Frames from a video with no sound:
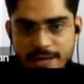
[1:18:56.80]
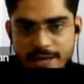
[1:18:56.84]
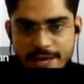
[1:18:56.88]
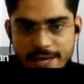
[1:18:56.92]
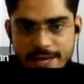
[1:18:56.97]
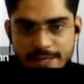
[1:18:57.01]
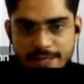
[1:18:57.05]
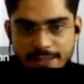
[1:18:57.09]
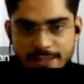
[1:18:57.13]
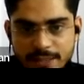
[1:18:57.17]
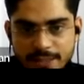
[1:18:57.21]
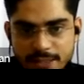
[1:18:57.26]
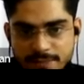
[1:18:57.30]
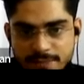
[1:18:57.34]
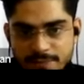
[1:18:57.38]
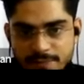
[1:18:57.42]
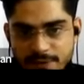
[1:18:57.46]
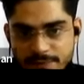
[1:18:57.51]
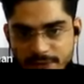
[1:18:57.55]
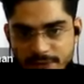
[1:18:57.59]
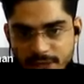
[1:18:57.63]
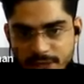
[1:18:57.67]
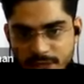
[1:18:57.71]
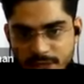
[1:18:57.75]
and this
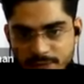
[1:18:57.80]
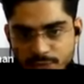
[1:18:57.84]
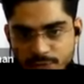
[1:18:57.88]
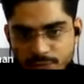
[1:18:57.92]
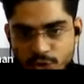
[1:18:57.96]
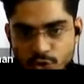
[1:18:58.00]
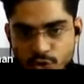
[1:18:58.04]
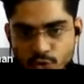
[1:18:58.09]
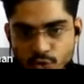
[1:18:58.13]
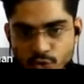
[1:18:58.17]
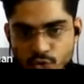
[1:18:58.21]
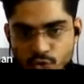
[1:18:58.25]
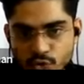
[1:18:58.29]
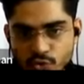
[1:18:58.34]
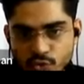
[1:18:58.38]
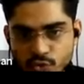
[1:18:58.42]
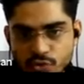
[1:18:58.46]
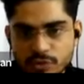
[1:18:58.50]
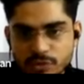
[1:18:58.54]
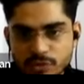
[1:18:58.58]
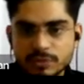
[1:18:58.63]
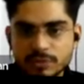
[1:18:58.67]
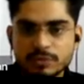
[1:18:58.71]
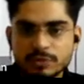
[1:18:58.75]
will become 2.
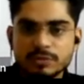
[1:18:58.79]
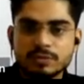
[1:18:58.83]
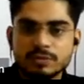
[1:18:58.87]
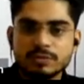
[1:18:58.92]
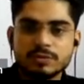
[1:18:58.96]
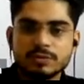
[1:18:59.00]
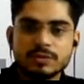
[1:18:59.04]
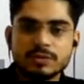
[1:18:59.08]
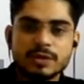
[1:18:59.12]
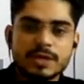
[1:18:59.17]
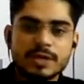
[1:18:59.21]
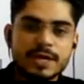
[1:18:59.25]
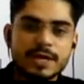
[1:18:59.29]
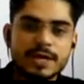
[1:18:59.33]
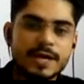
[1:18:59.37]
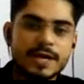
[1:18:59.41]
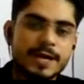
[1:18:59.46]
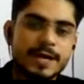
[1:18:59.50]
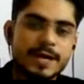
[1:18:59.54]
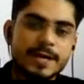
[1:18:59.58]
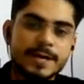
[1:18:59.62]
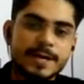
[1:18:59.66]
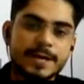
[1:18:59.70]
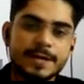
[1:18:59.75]

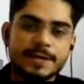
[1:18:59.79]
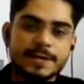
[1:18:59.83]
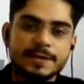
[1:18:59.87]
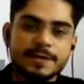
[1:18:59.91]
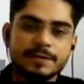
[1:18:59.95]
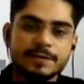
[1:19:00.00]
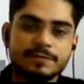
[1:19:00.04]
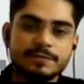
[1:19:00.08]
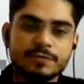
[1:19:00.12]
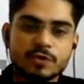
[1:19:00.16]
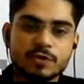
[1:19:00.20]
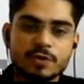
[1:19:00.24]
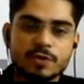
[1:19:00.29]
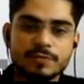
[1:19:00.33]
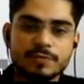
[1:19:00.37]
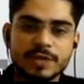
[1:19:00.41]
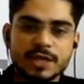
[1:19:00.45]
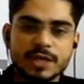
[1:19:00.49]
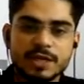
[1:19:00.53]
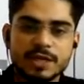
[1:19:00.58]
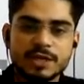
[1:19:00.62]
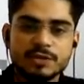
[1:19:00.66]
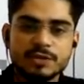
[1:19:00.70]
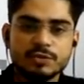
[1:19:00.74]
And from
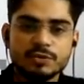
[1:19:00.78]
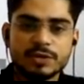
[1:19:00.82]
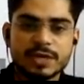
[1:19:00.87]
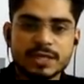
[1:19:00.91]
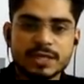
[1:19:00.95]
here you